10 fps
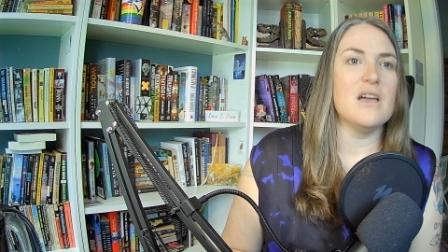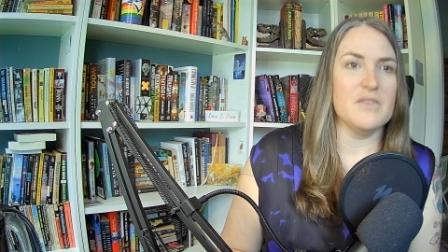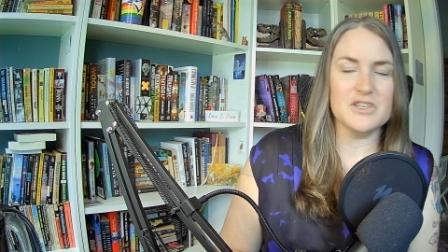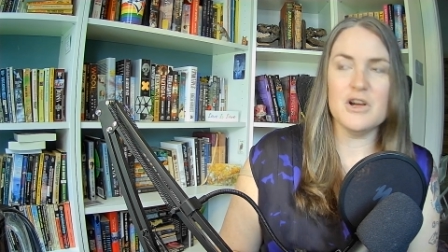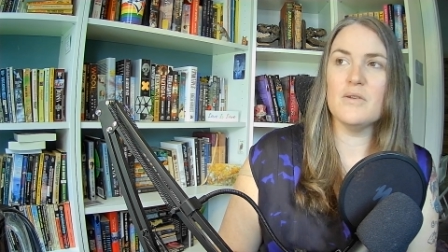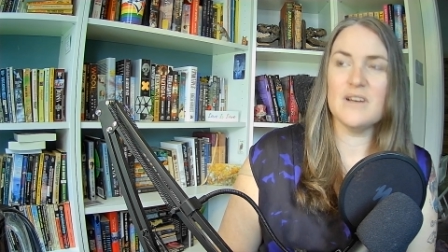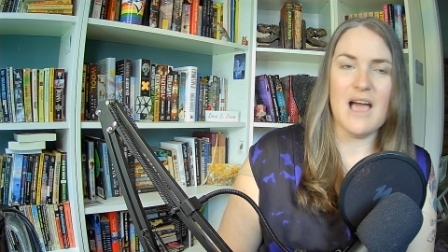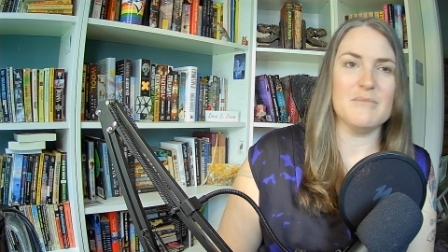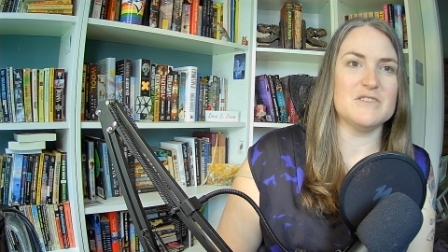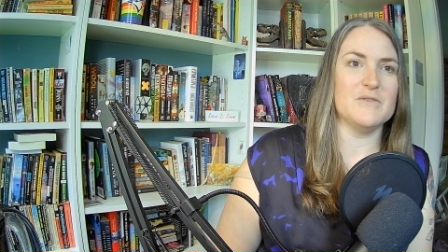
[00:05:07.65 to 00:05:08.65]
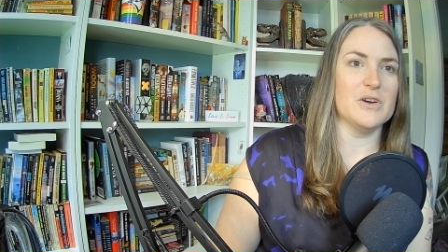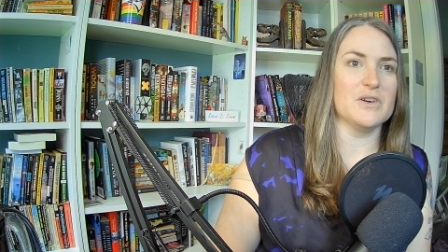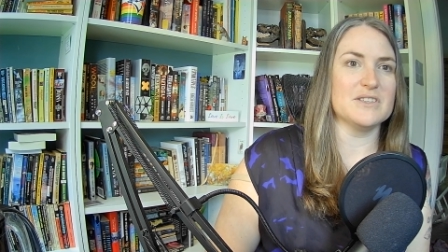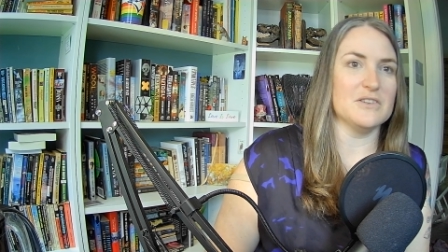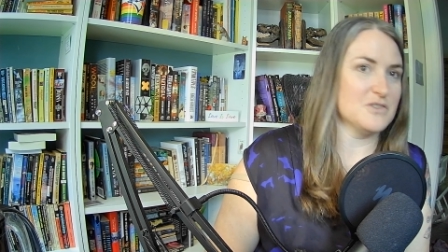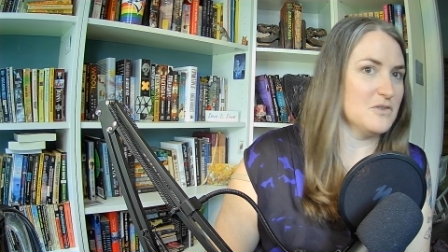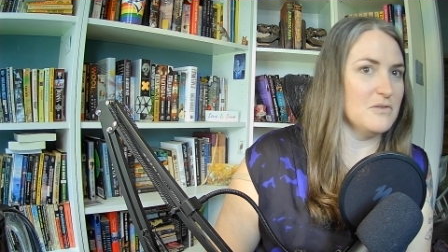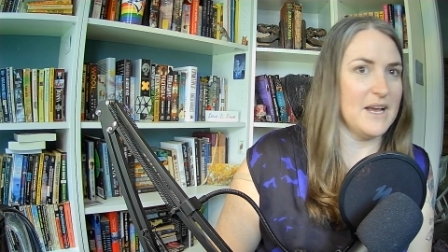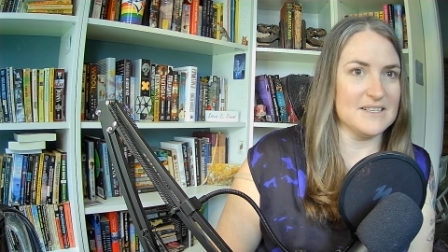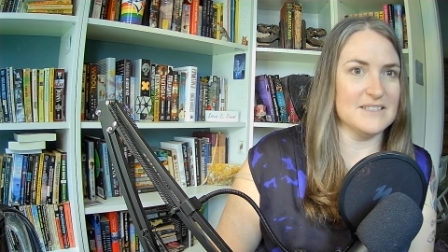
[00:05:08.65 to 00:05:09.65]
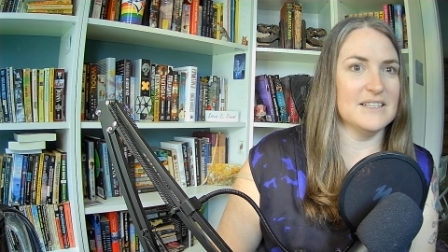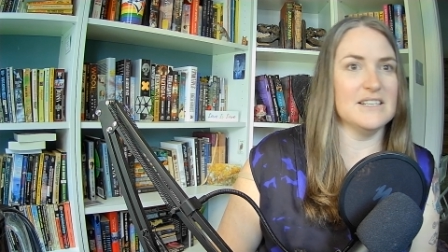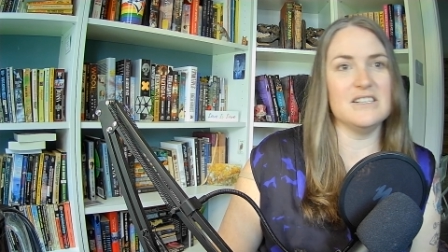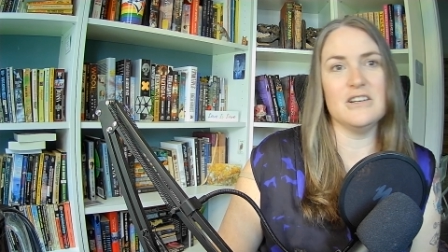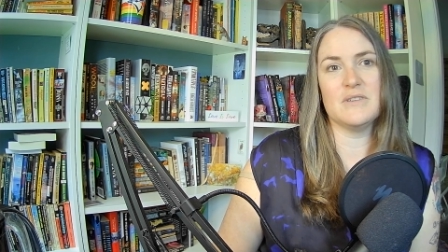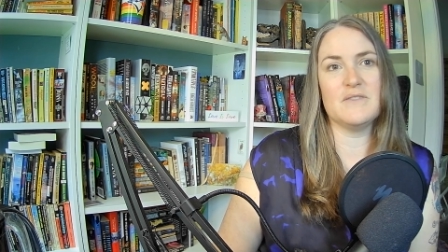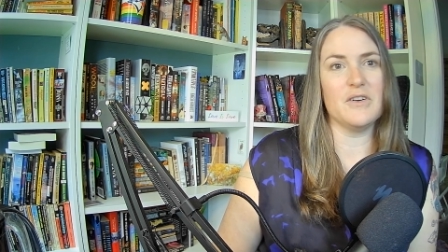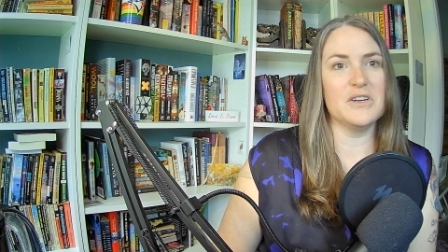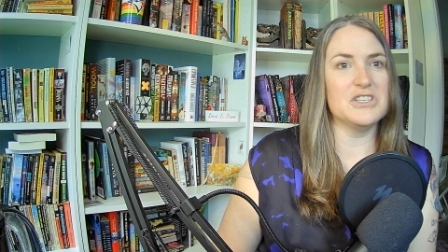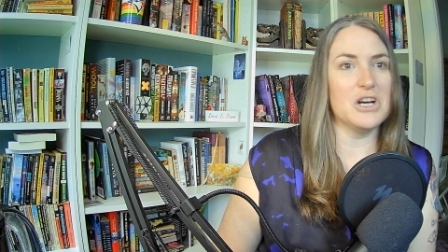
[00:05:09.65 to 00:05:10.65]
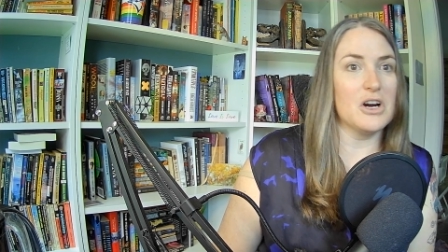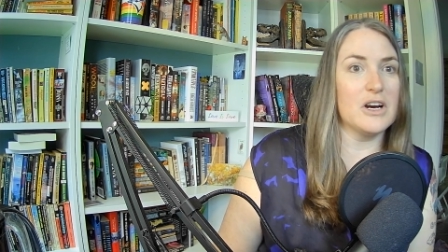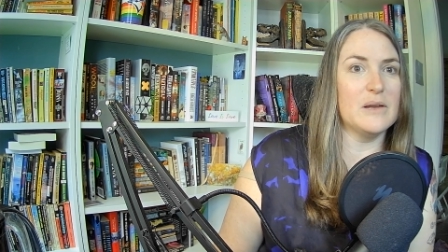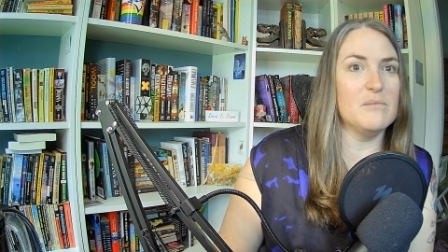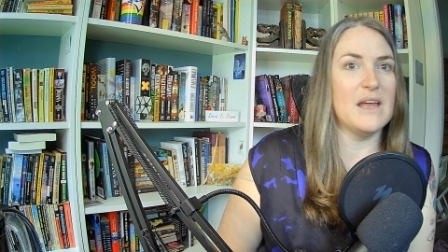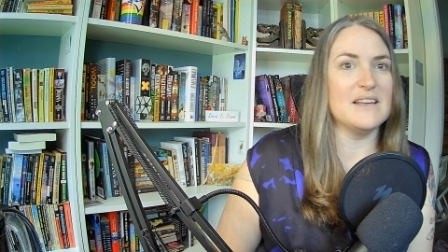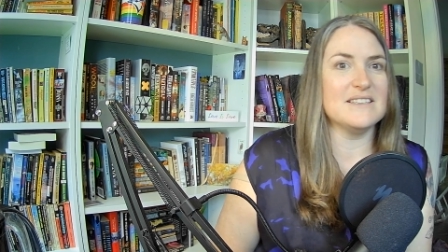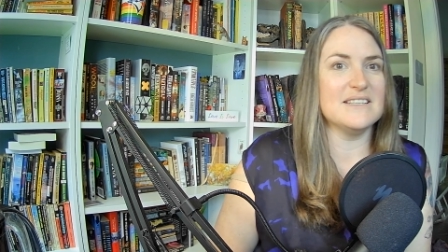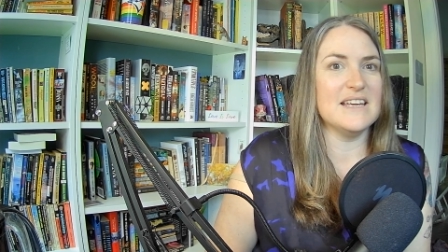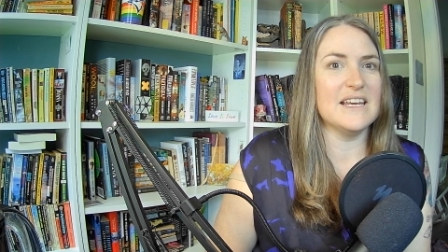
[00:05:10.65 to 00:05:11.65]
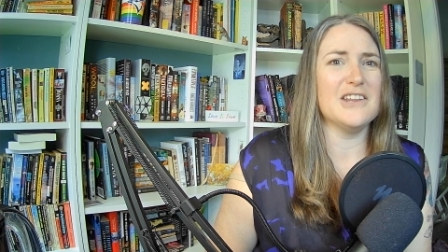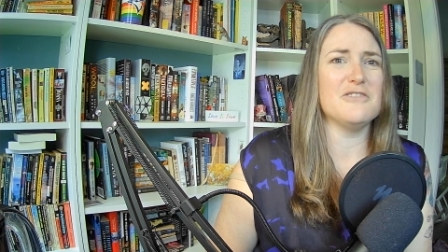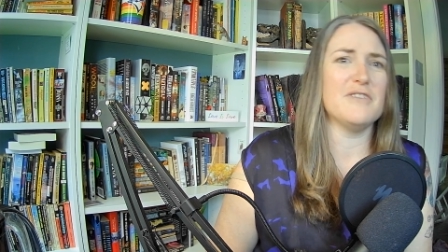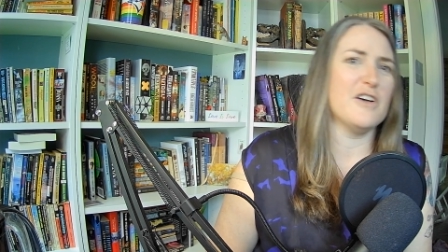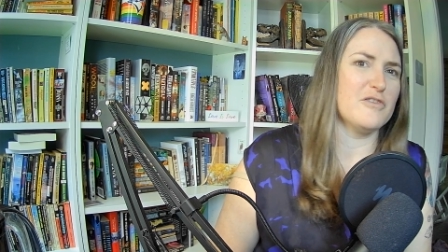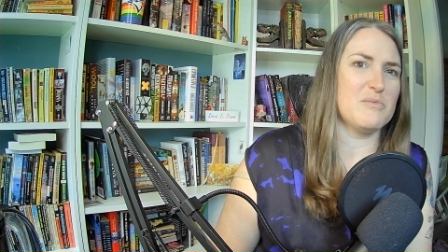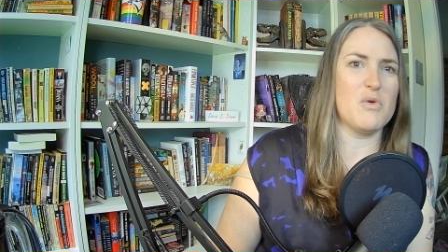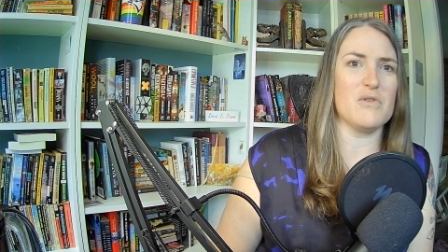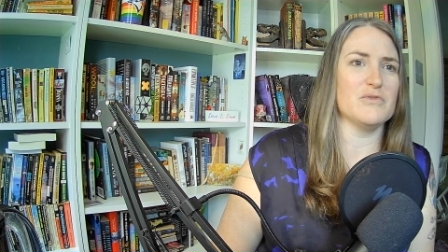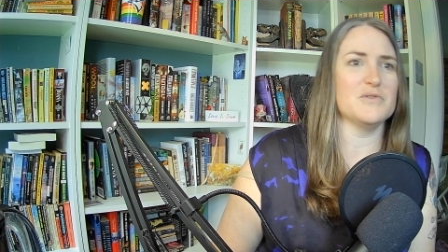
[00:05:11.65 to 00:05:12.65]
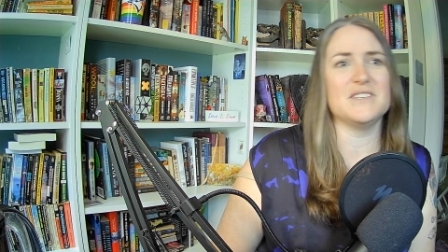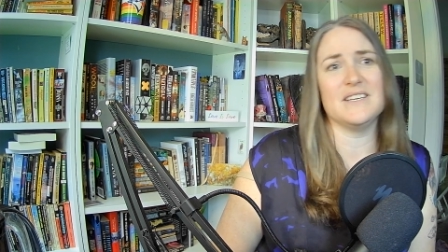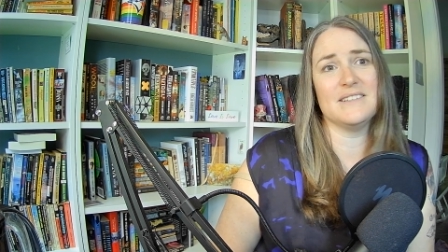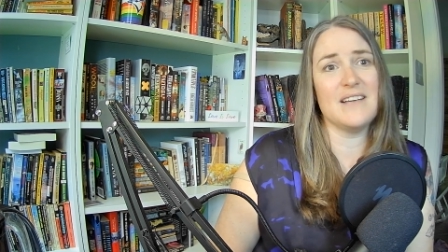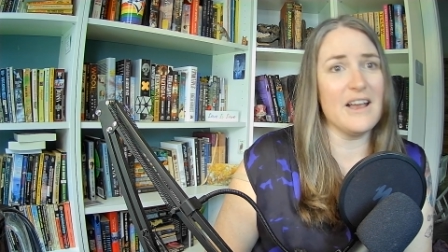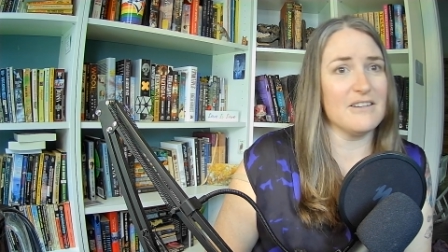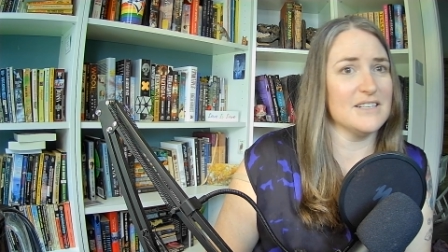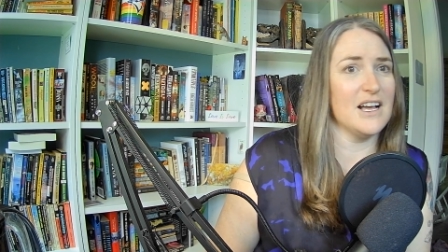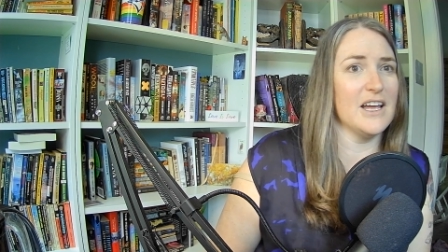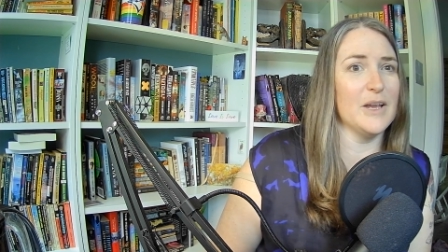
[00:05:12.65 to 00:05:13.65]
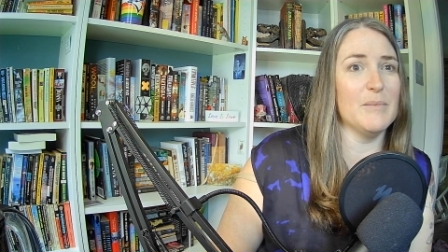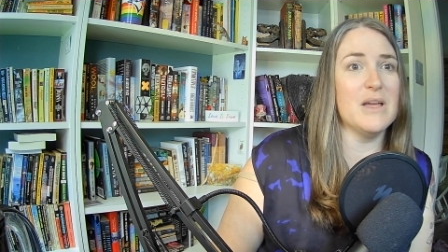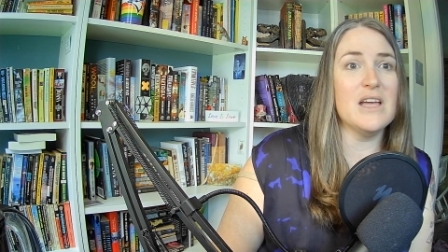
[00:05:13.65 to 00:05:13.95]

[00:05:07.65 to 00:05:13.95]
The tone and atmosphere is also excellent. You know, it's very dark and menacing, and you felt for poor Roos the entire time.